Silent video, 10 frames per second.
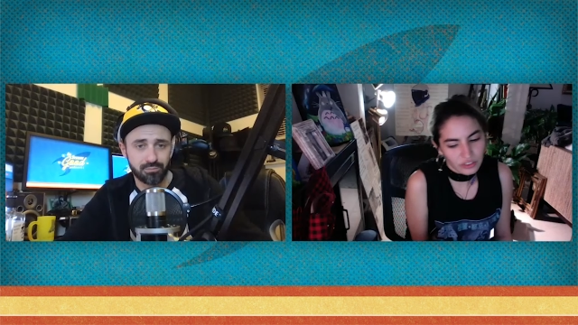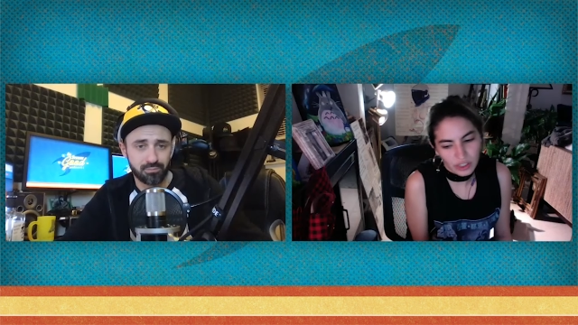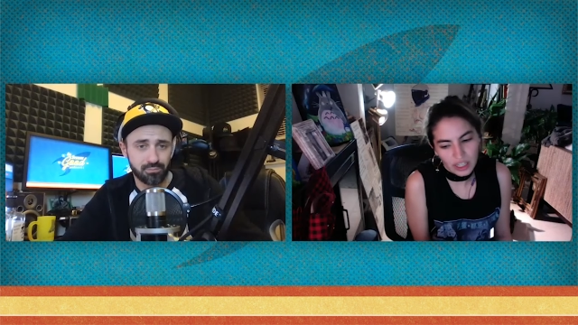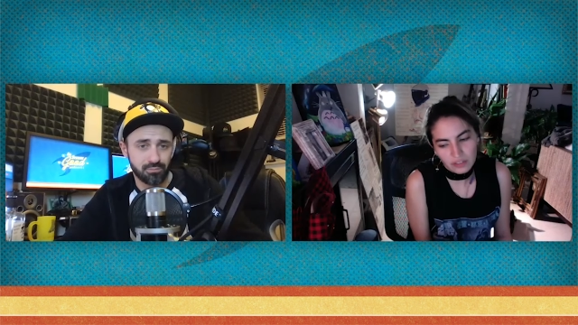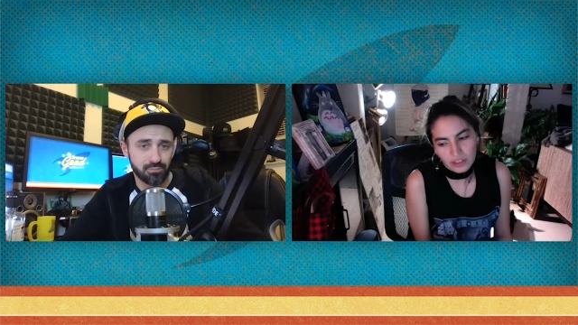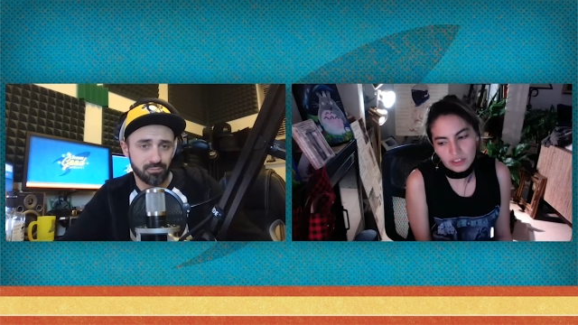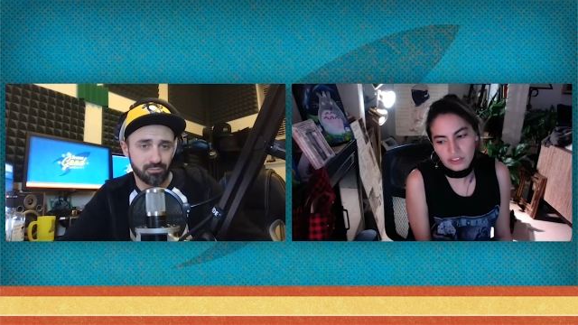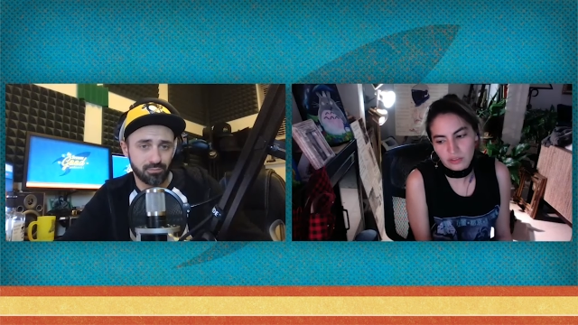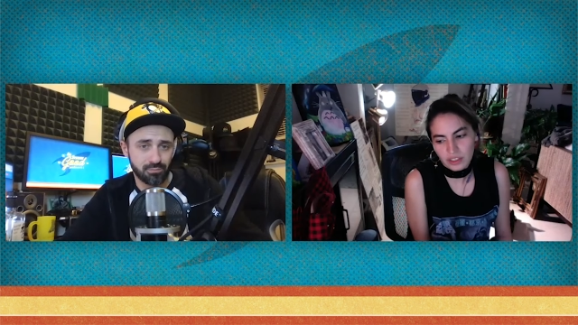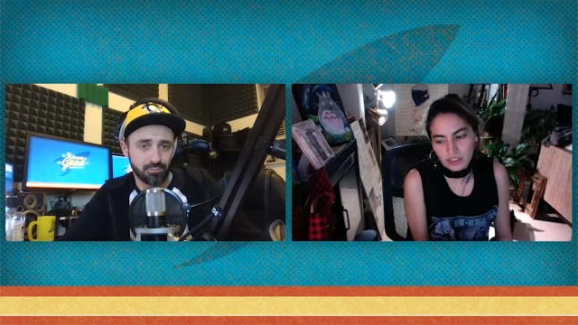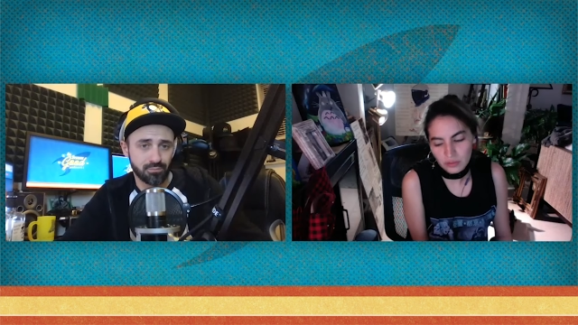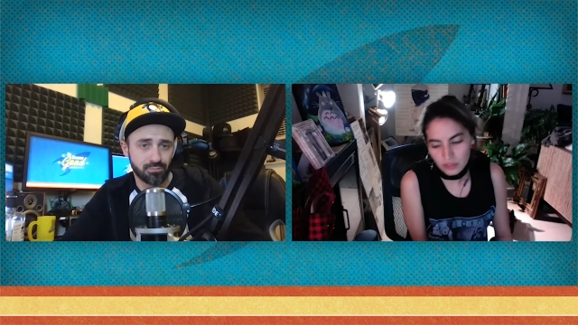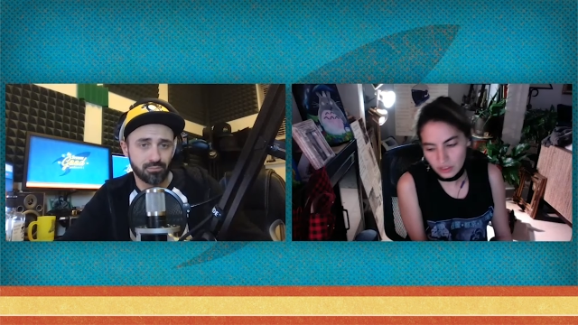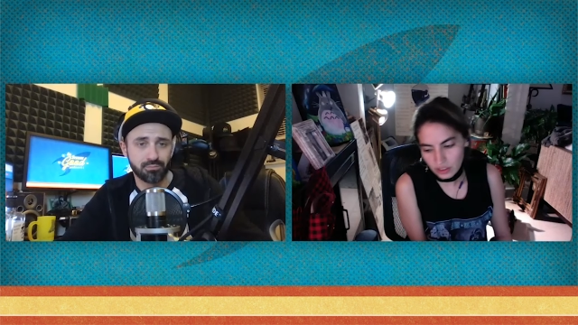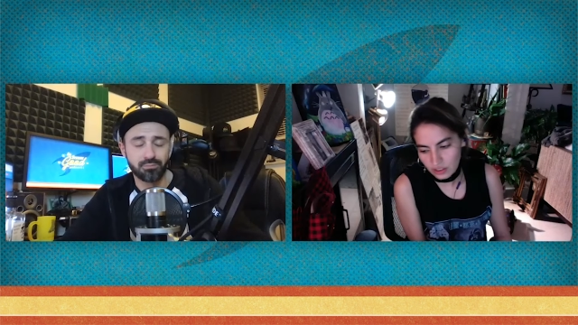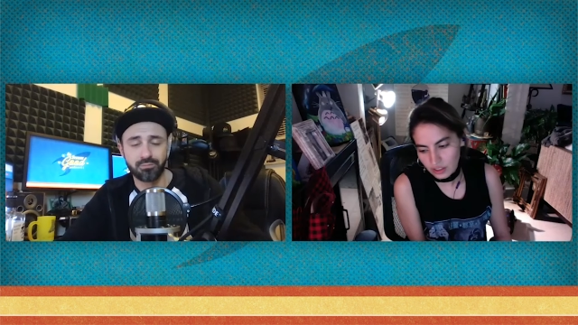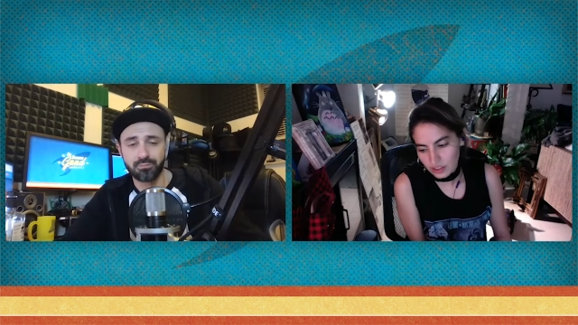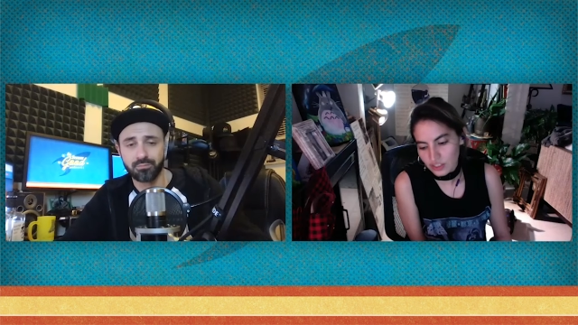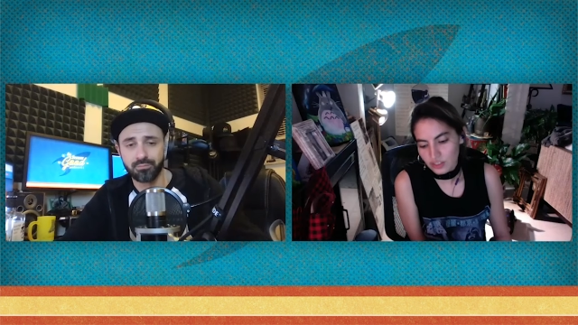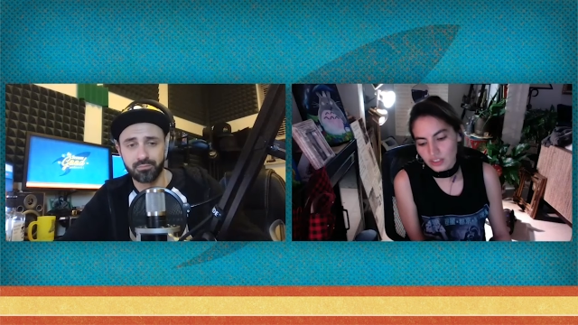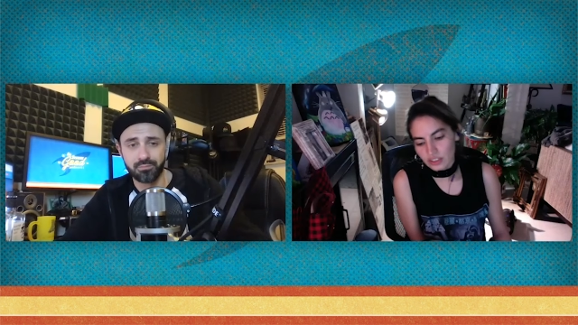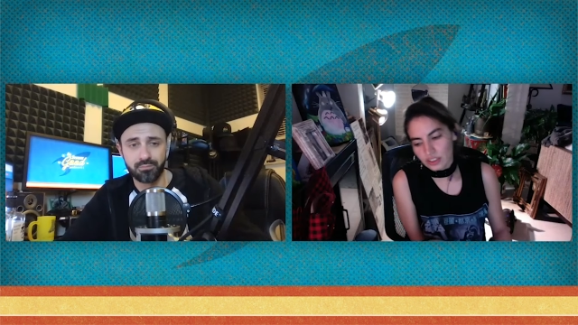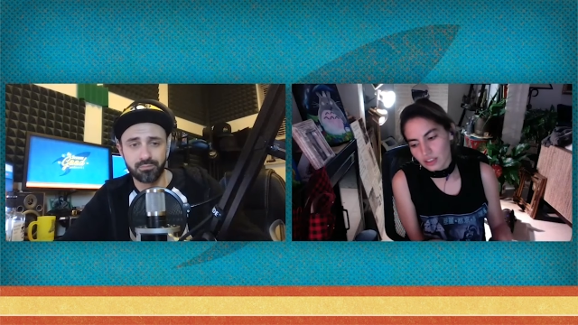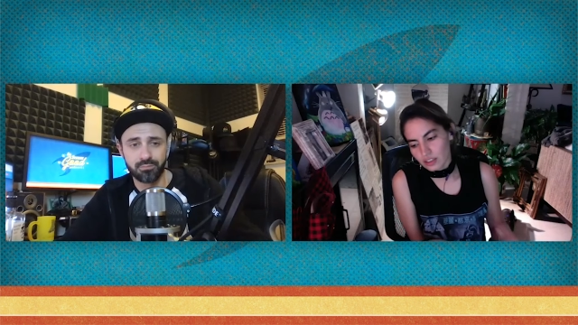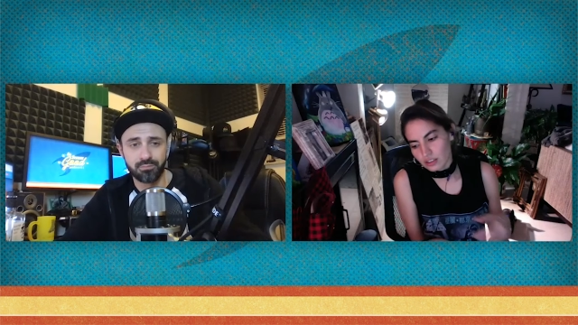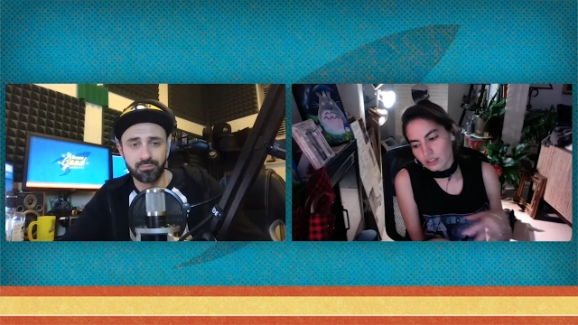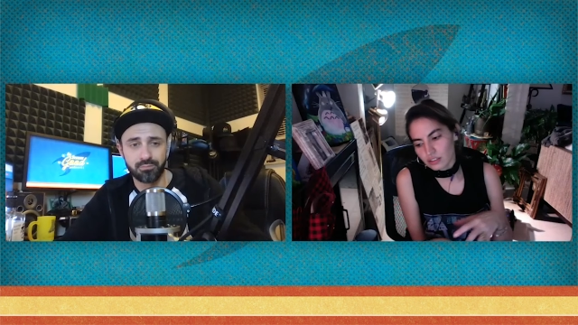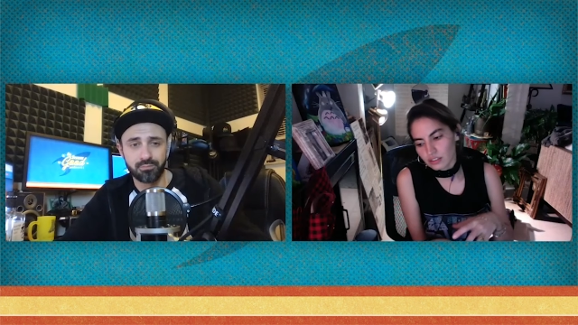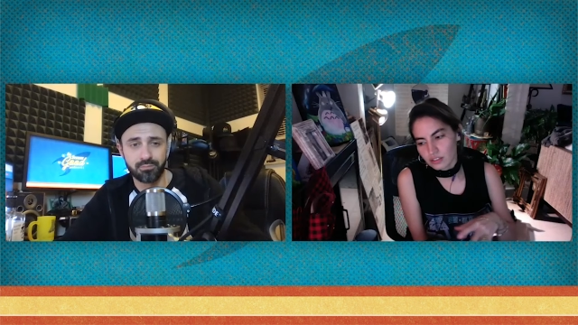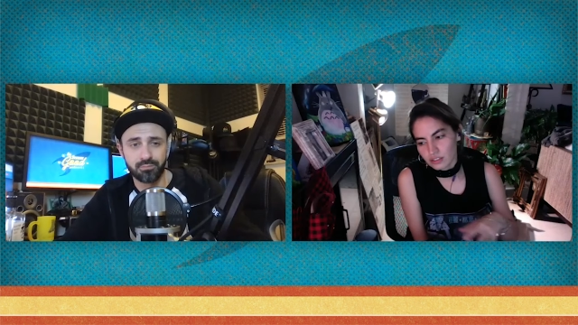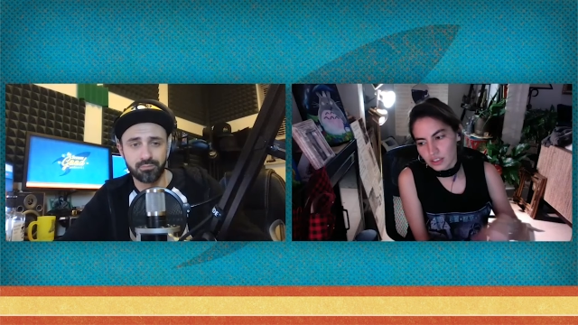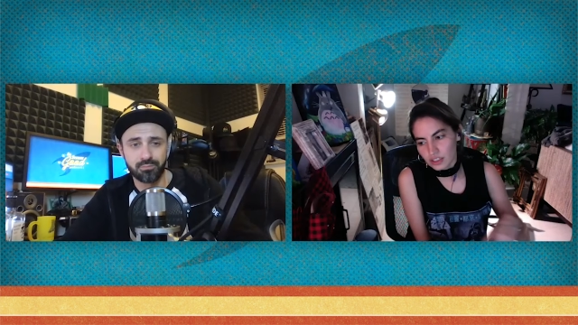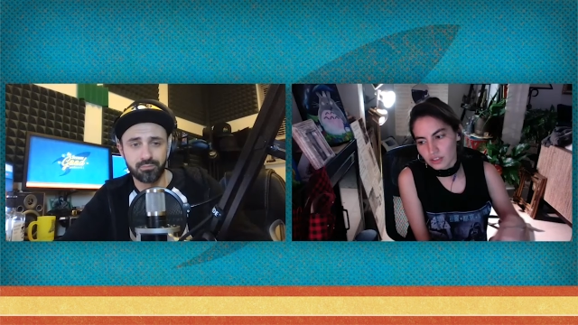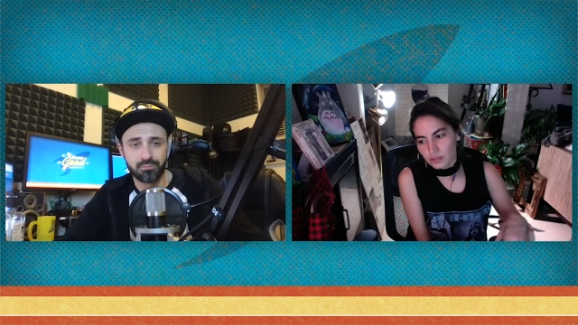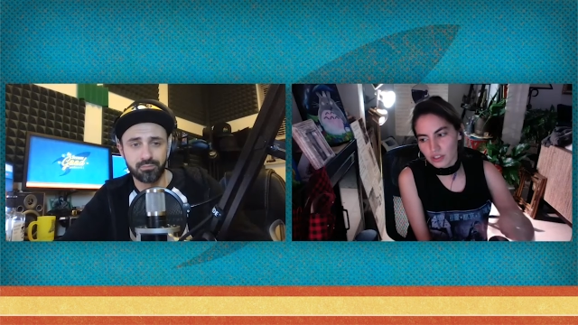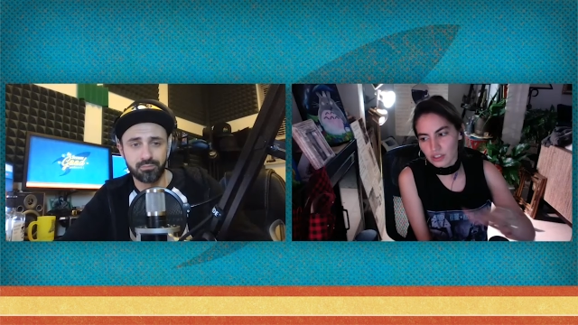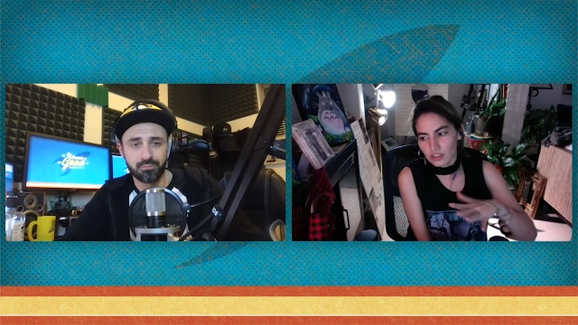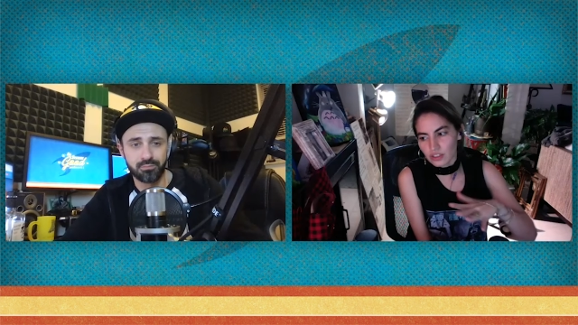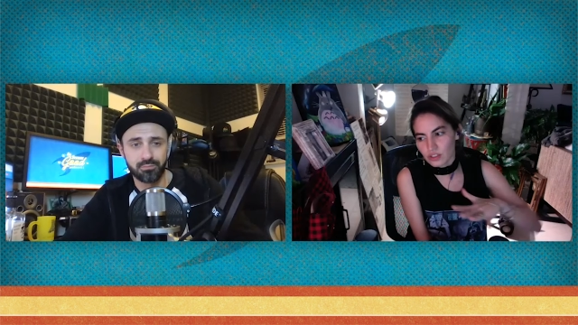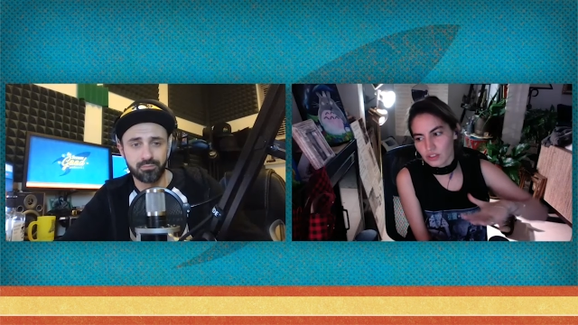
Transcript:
Speaker 1: have like some kind of like, that sounds like a kind of like a,